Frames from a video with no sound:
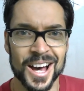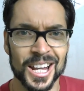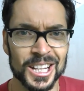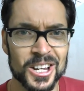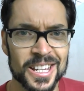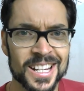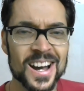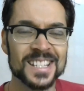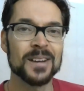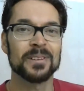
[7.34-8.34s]
Hello there
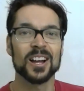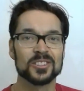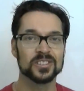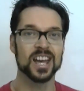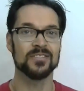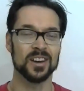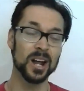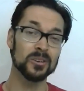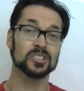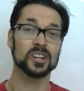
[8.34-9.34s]
guys, I'm Cartoon Dave and
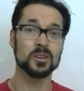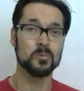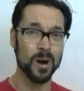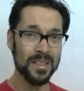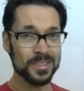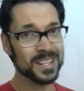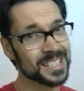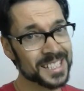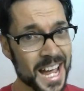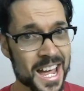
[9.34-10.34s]
I want to show you one thing
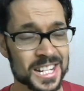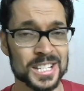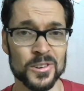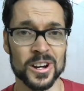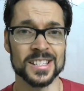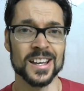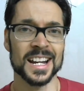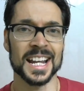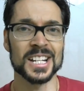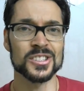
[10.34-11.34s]
today that is very
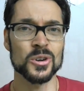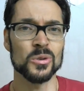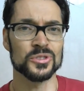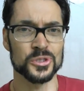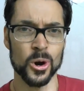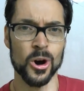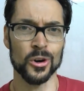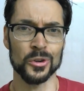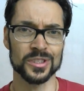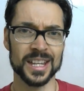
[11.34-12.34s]
exciting. It is called
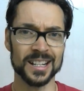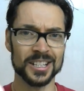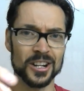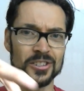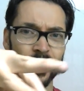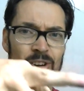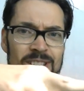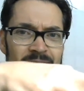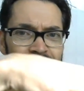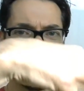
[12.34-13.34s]
dogs. They're like, you know dogs,
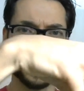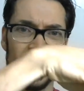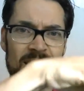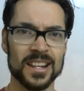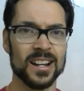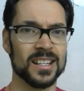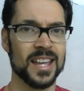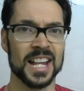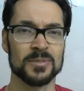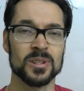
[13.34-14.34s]
they look like that. They're like
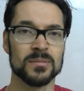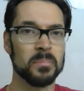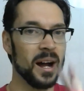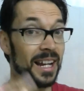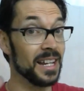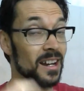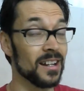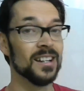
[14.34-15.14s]
cats but barkier.